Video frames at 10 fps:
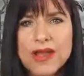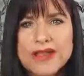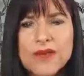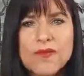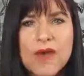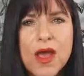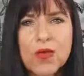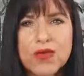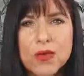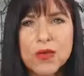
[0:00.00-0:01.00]
identify
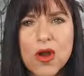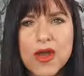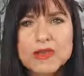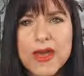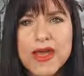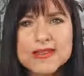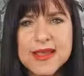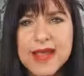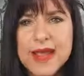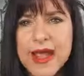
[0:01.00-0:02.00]
with your prospects
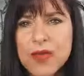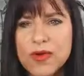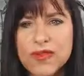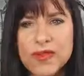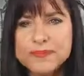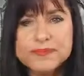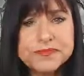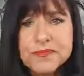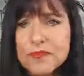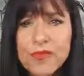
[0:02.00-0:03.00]
and connect with them.
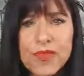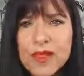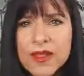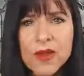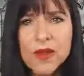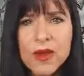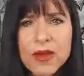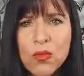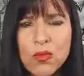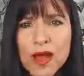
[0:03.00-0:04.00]
And the
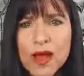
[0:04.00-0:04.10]
great,